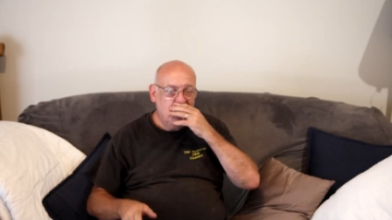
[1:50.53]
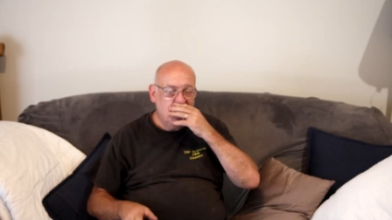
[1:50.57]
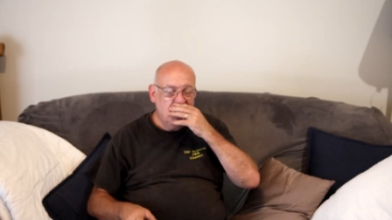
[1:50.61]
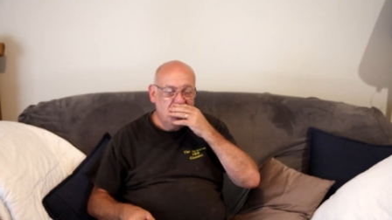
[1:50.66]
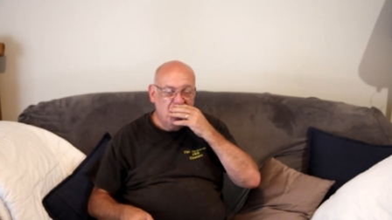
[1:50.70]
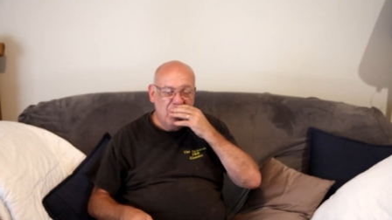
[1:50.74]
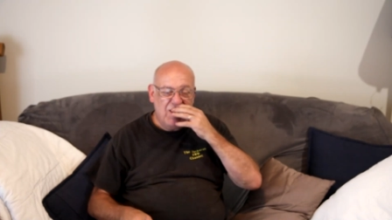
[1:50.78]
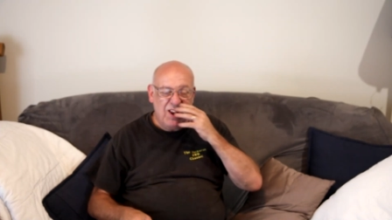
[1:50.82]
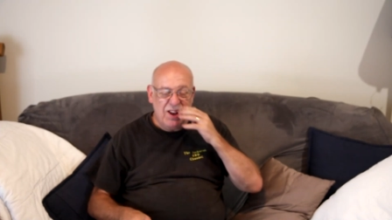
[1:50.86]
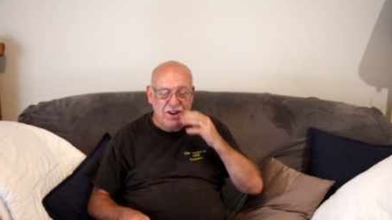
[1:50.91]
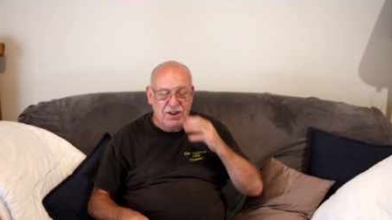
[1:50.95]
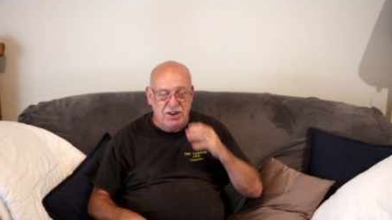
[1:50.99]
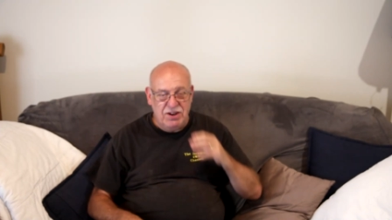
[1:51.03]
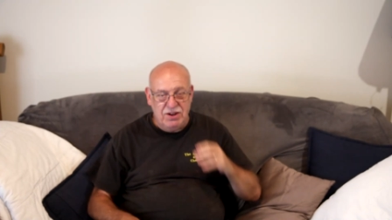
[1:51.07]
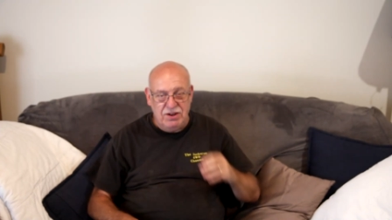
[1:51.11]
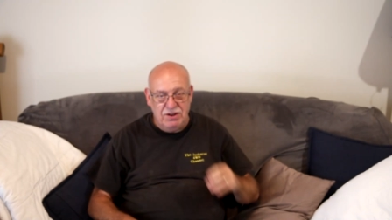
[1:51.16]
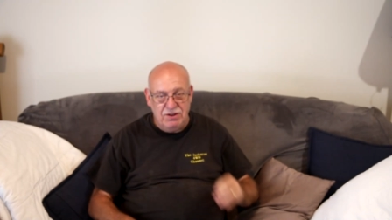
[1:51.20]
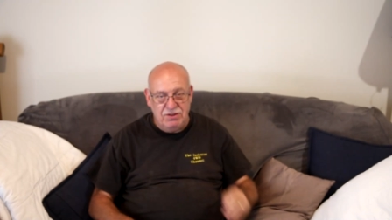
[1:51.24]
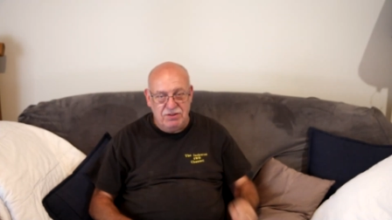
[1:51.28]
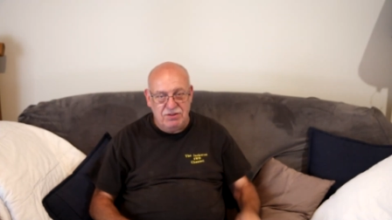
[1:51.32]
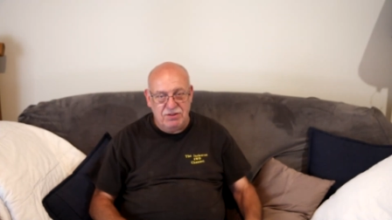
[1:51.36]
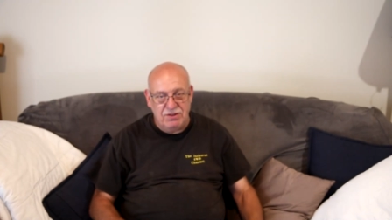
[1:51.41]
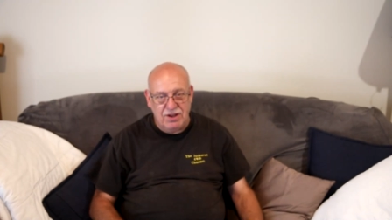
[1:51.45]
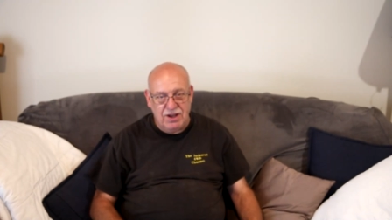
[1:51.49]
But I
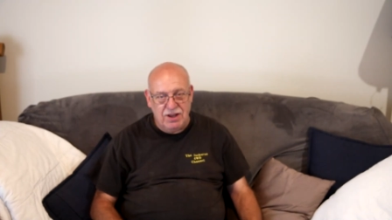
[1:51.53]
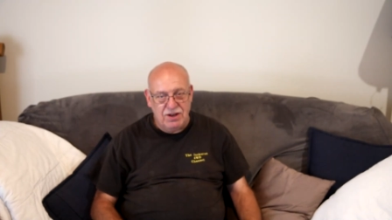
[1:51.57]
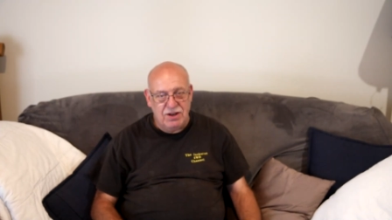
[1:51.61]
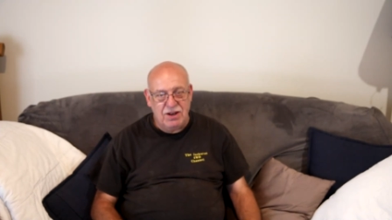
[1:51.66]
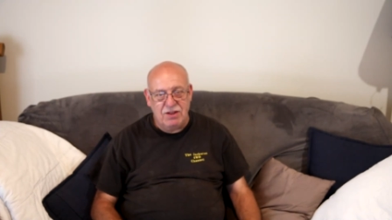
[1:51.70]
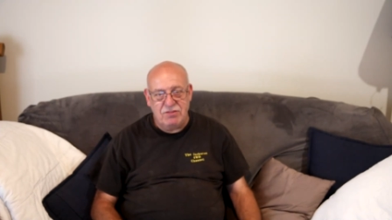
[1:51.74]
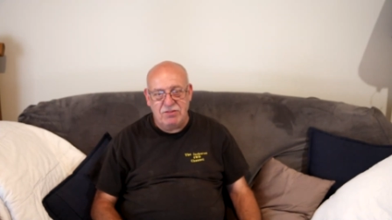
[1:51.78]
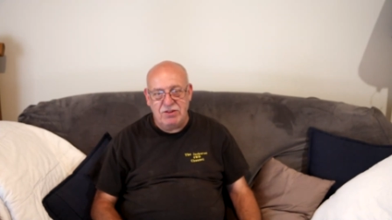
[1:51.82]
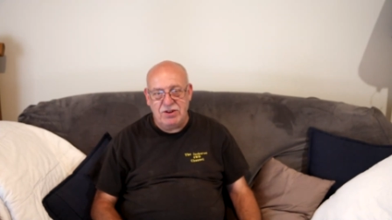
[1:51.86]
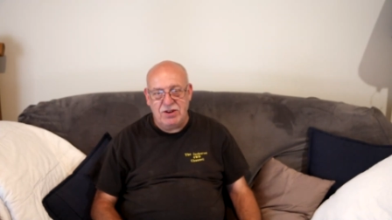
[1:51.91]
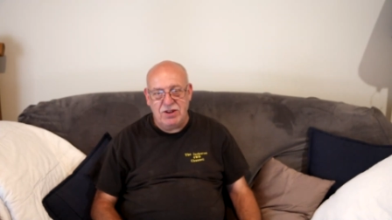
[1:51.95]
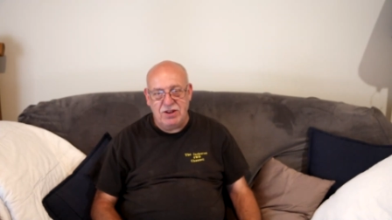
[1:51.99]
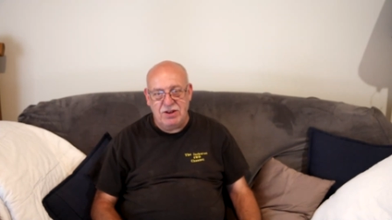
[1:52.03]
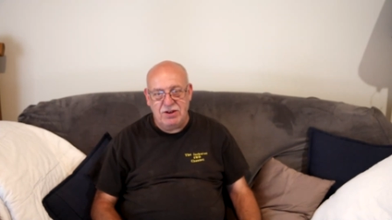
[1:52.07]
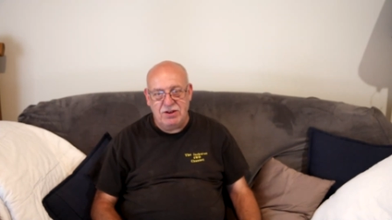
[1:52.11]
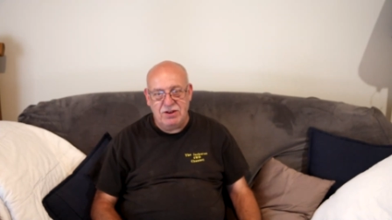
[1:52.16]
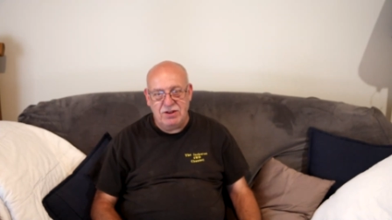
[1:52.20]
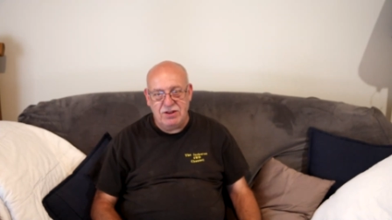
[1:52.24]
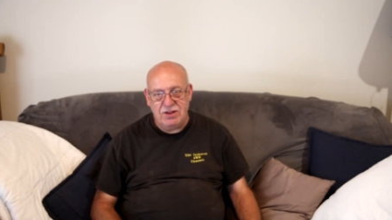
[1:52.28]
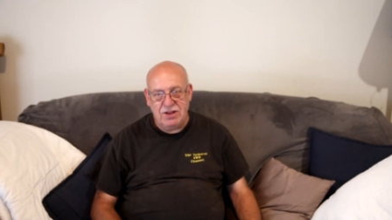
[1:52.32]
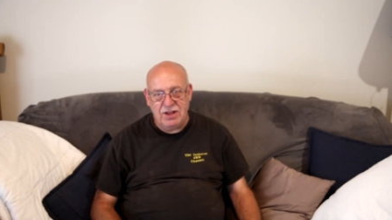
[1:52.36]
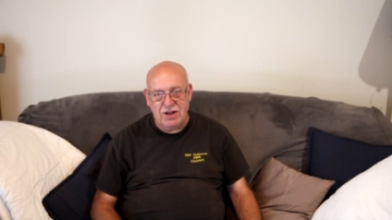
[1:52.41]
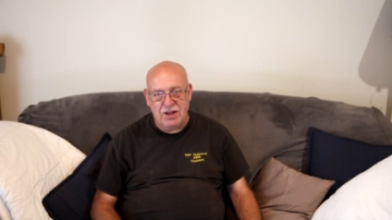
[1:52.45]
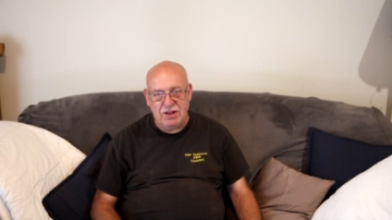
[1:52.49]
didn't. I never did.
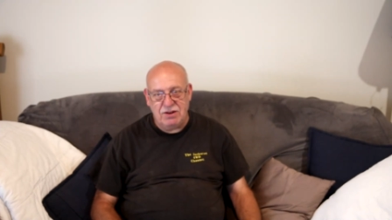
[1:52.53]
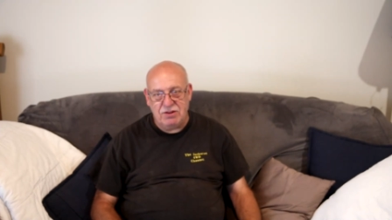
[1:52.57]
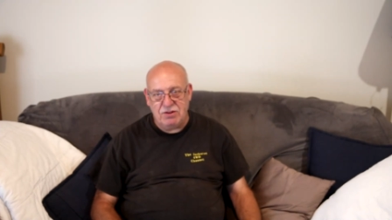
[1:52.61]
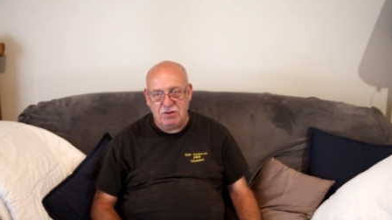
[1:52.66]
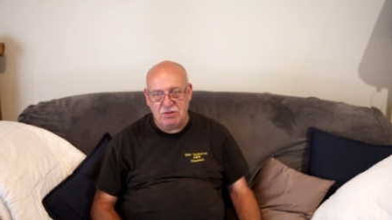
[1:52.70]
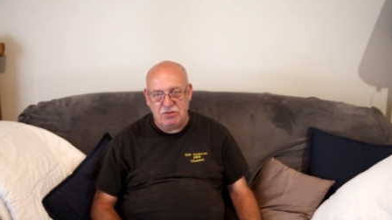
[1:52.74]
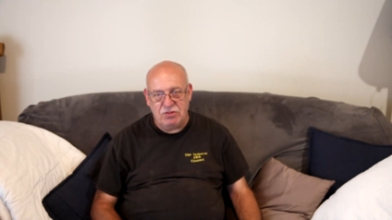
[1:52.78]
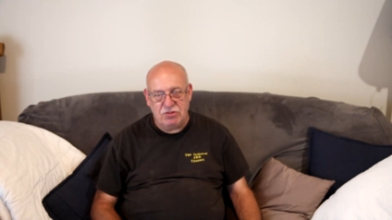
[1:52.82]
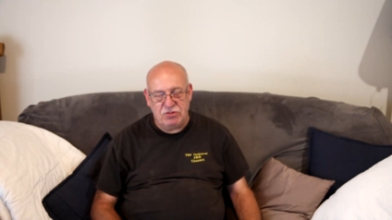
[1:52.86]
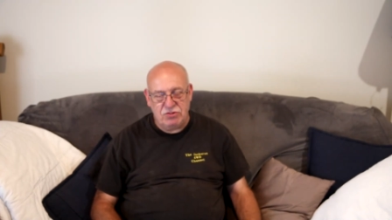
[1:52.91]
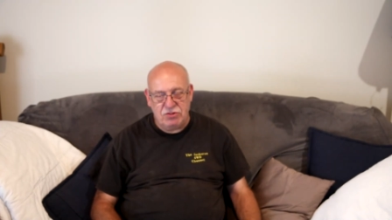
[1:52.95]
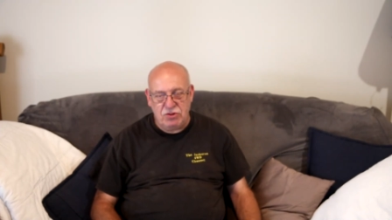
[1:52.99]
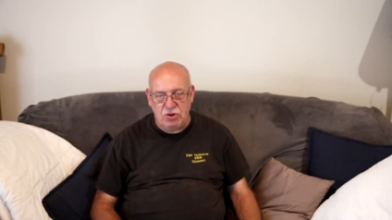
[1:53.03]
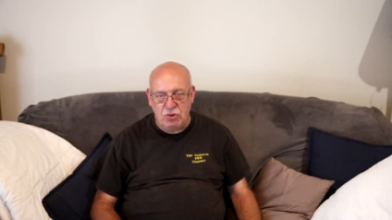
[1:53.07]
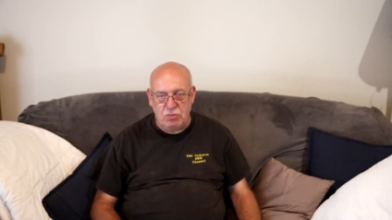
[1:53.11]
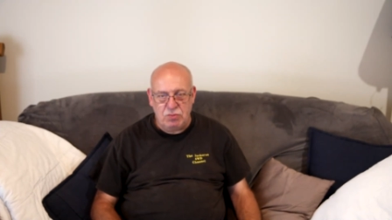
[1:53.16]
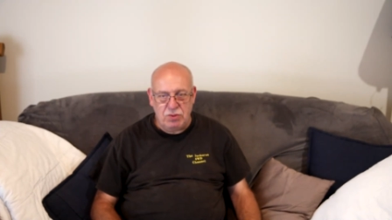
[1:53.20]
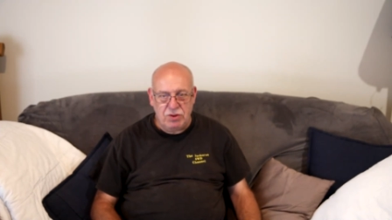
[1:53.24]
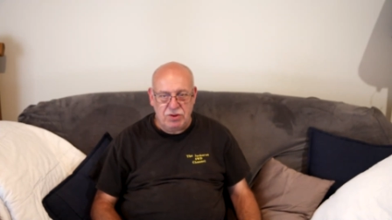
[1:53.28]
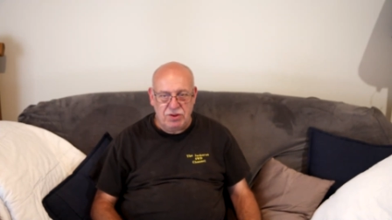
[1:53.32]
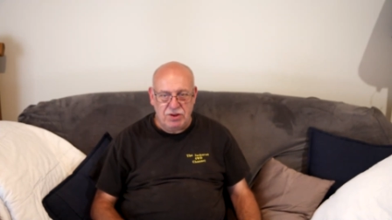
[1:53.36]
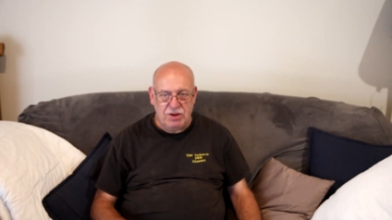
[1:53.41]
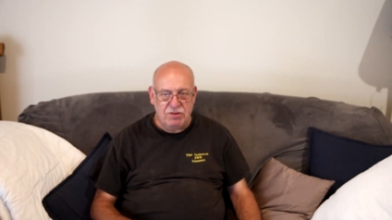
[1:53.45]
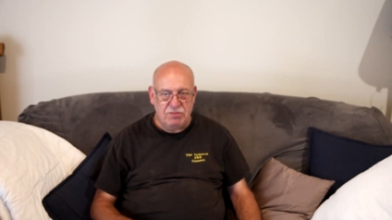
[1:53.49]
And that's a
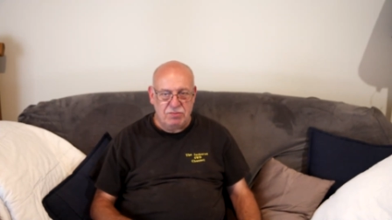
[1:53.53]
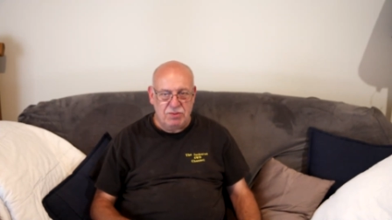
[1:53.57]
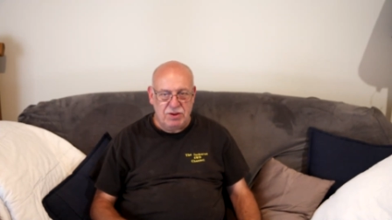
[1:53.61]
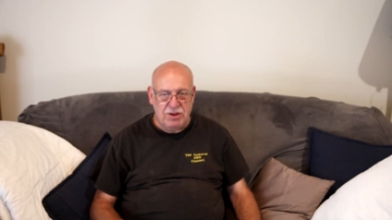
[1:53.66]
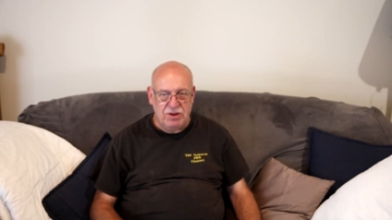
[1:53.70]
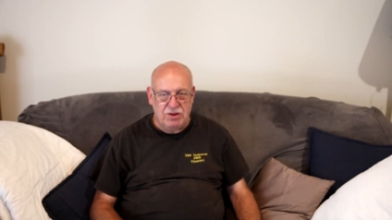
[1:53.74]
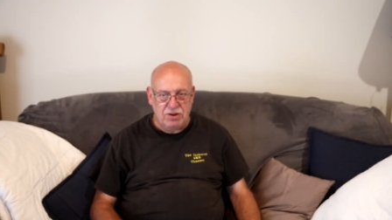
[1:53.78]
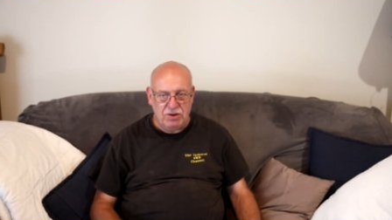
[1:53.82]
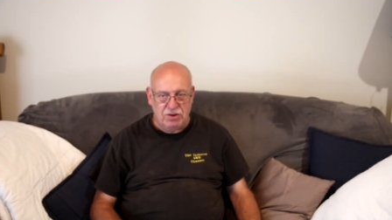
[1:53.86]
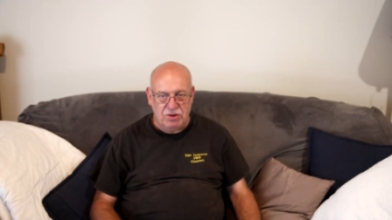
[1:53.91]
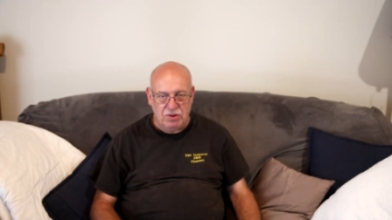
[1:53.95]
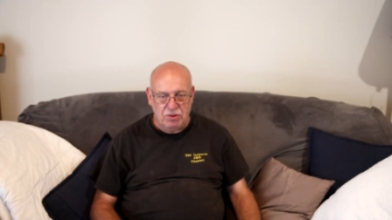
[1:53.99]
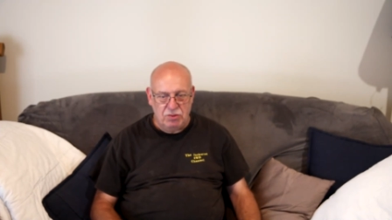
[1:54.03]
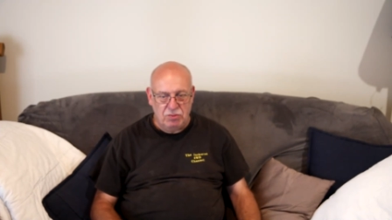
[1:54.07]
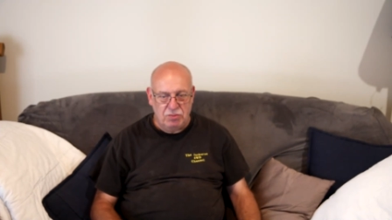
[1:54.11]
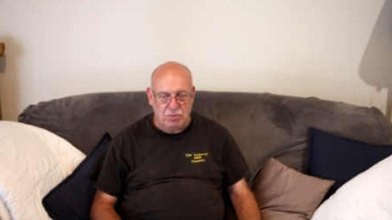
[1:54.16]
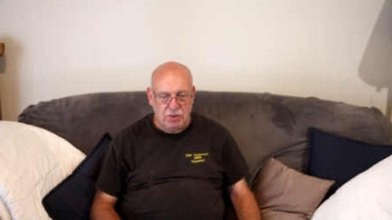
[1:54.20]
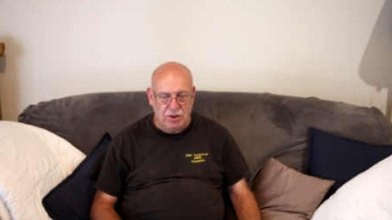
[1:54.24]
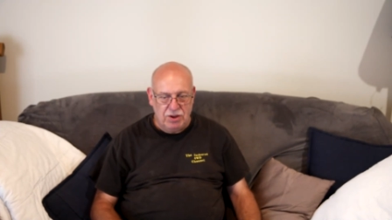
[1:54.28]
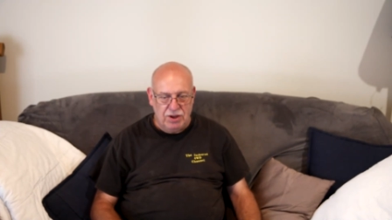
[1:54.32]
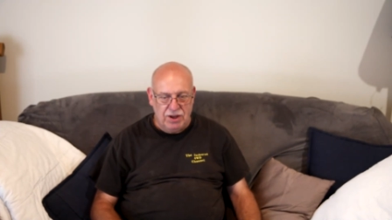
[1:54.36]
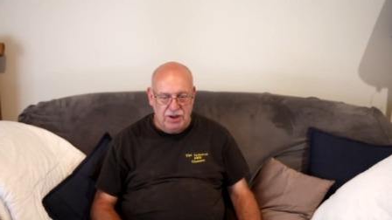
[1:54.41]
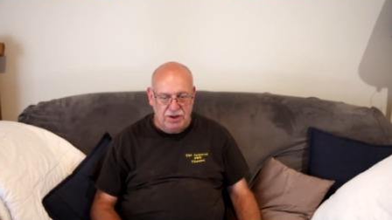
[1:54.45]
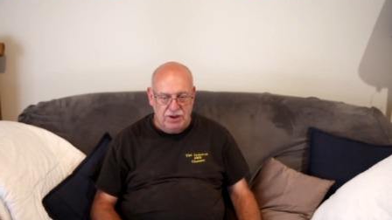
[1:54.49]
stupid thing of me to do,
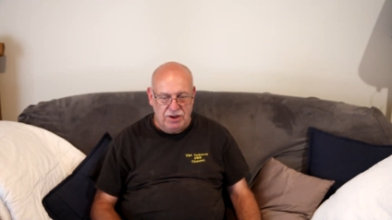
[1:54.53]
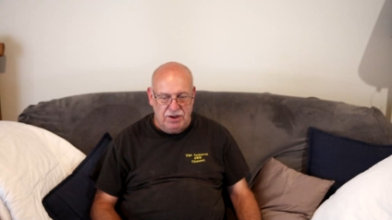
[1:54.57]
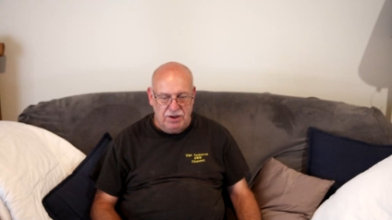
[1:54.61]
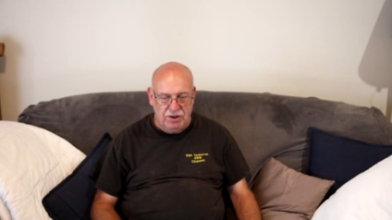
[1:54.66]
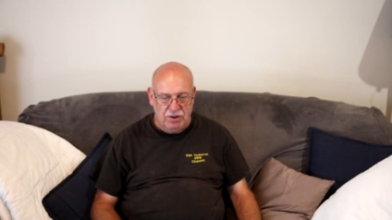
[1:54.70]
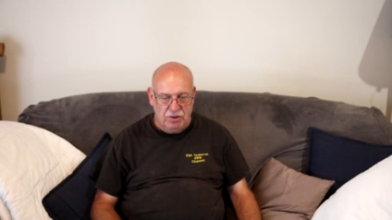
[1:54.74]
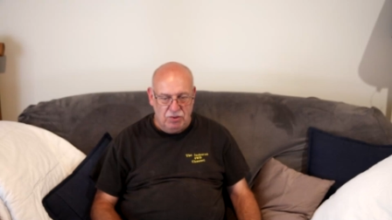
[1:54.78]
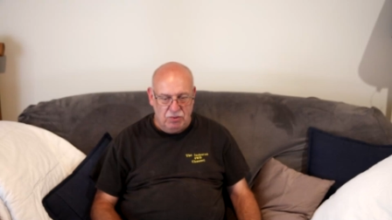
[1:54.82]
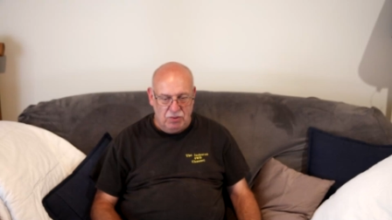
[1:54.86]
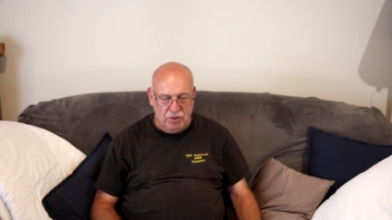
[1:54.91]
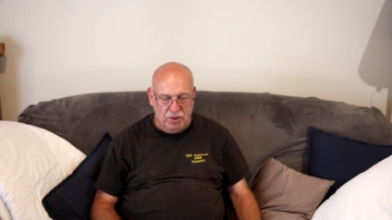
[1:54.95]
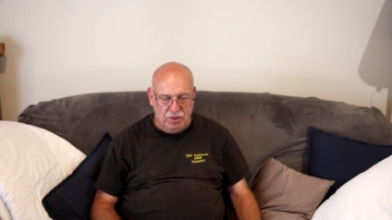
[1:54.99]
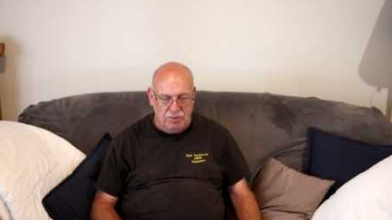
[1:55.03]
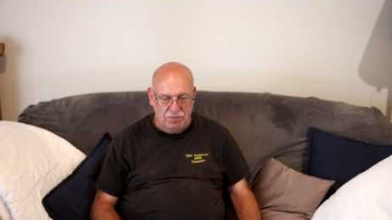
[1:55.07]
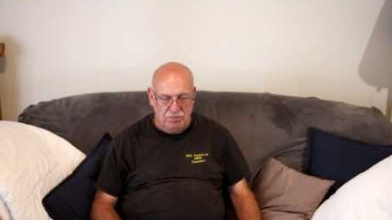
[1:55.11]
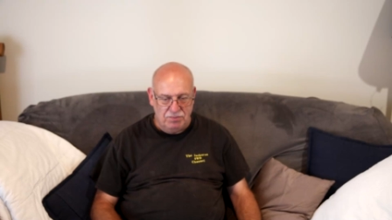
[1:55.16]
but I didn't do it.